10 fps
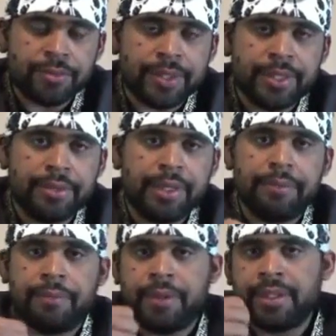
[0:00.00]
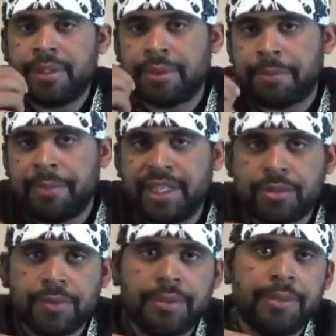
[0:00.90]
Mitri, when you deal with the
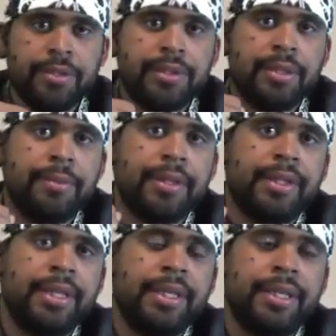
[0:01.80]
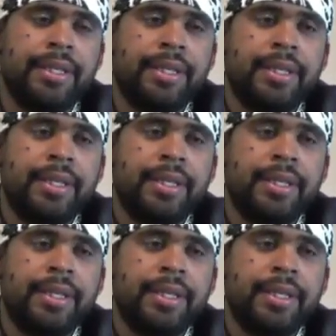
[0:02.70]
Mitri, when you deal with